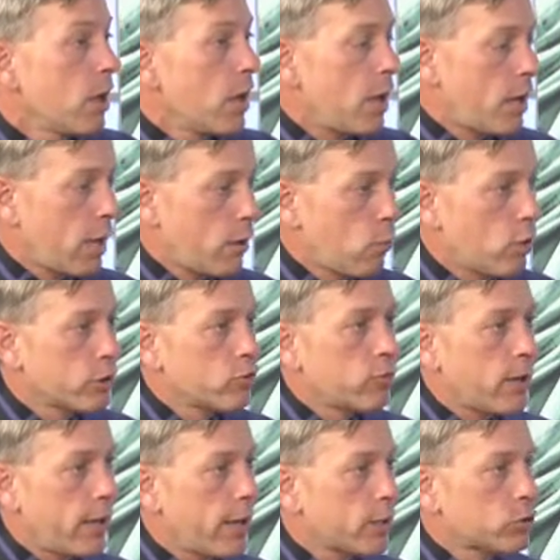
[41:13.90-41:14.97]
And I want to
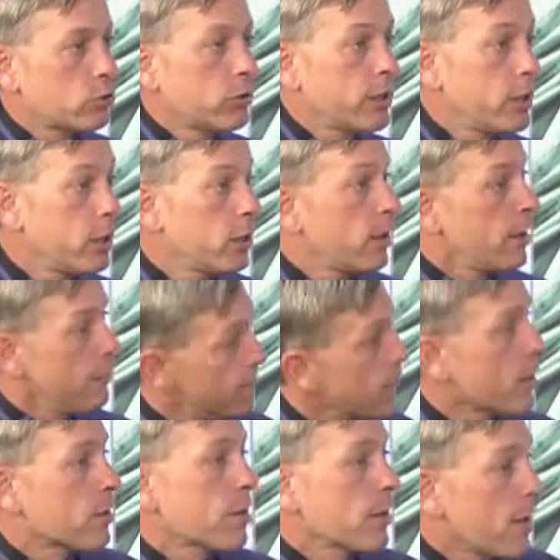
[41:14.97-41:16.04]
actually
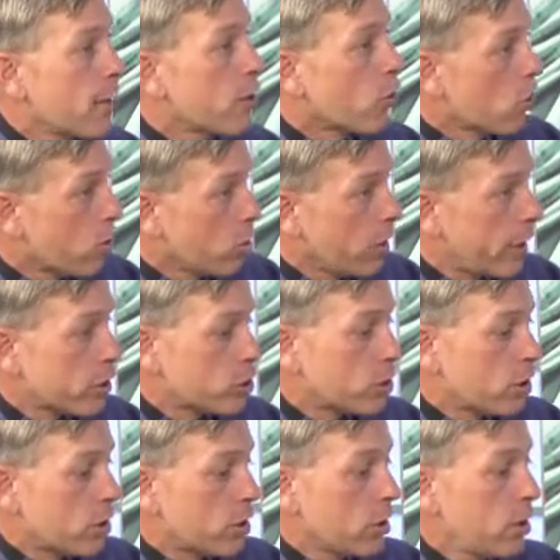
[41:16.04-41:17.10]
investigate our
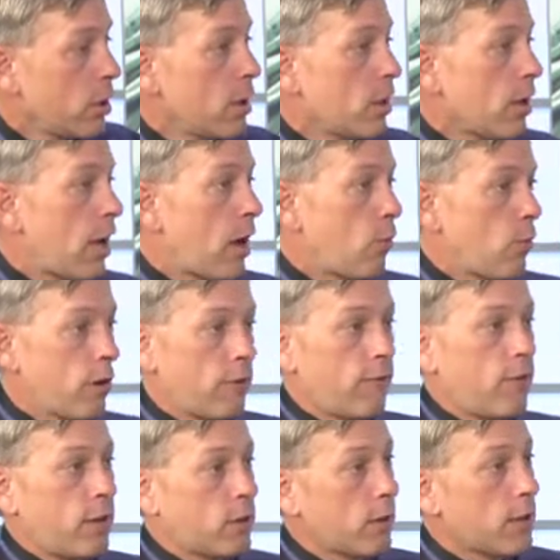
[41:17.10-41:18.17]
elections. Mm. I want to
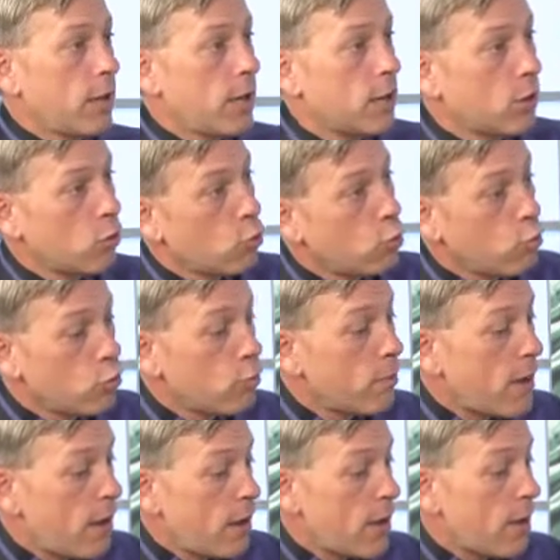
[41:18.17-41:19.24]
investigate who
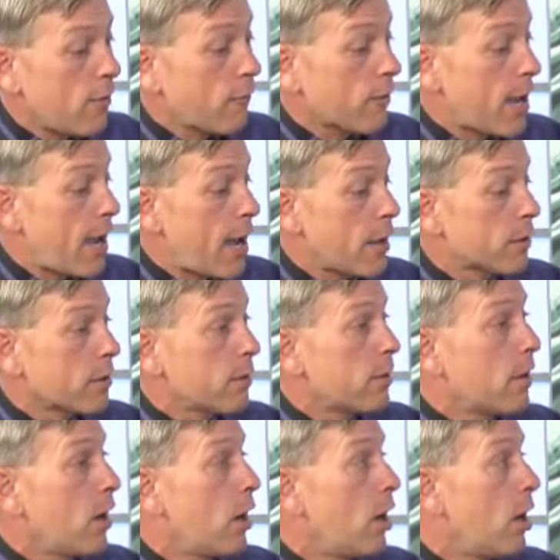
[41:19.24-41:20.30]
may have cast
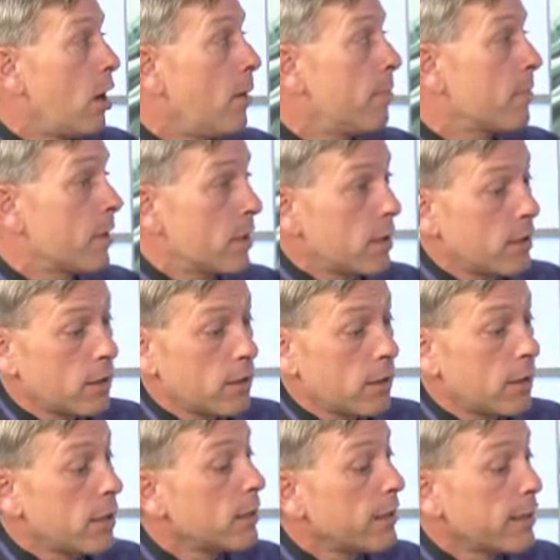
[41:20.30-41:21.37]
um,
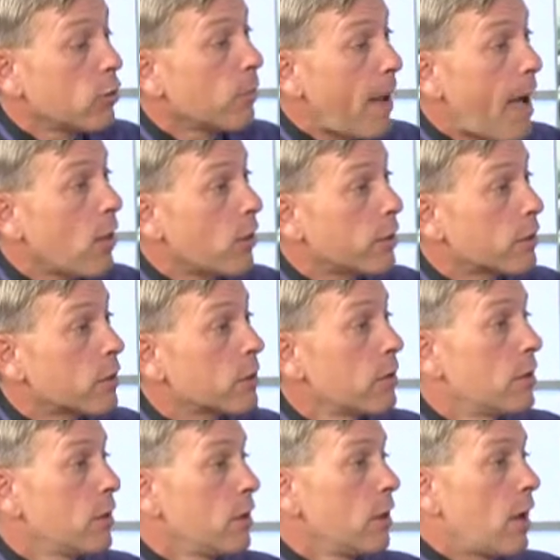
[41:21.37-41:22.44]
illegal ballots.
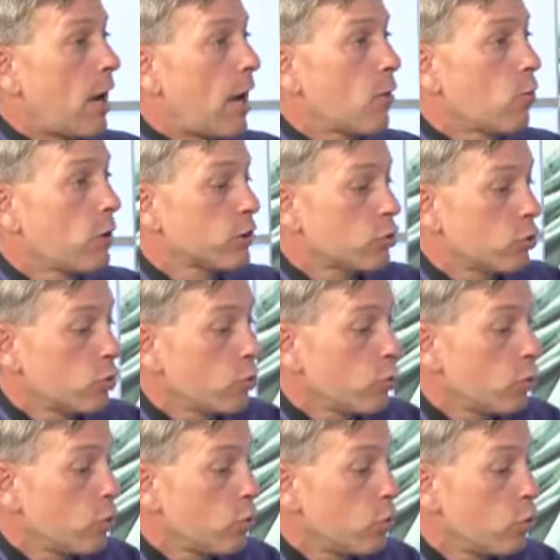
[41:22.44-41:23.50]
I want
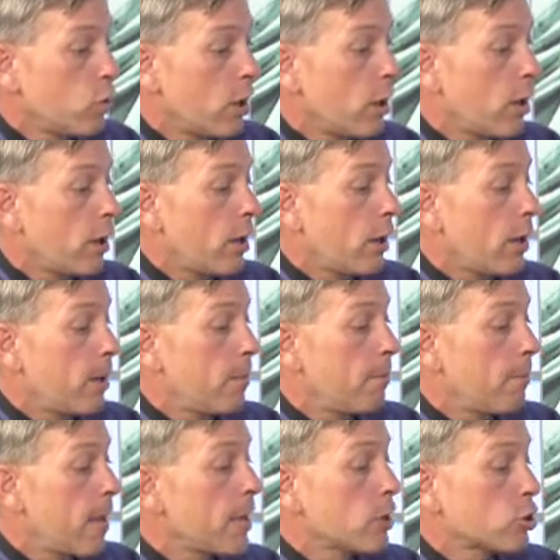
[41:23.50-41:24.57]
to uh,
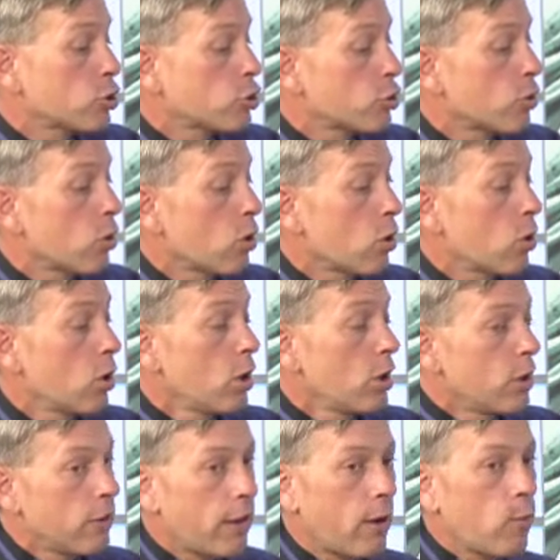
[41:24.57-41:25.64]
make sure
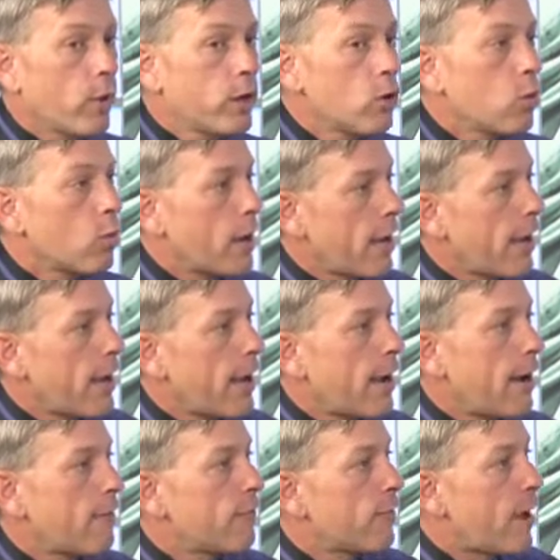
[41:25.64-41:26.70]
that we don't
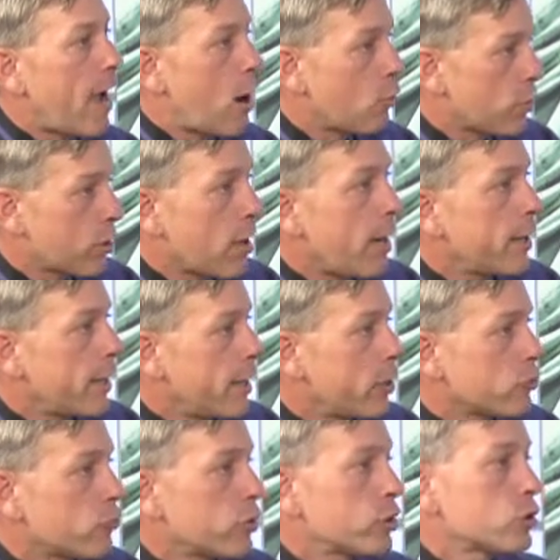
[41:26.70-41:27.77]
have outside
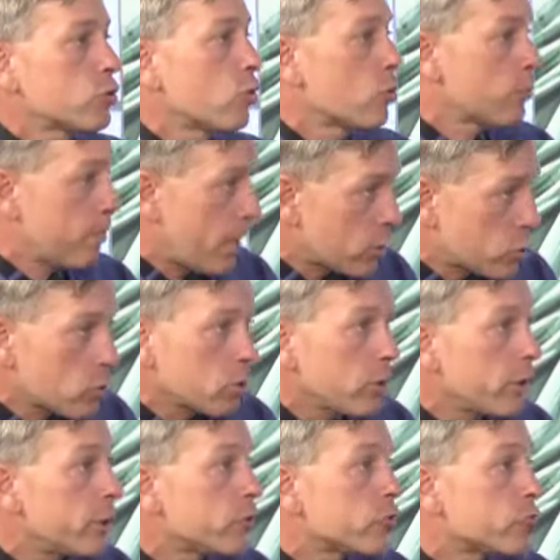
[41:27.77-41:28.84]
interests or special
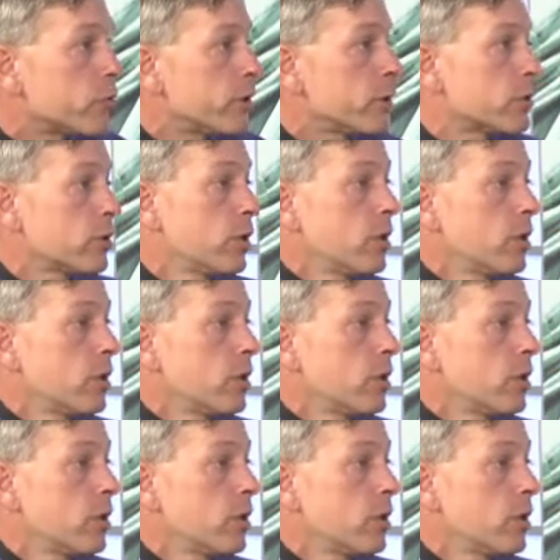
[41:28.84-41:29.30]
interests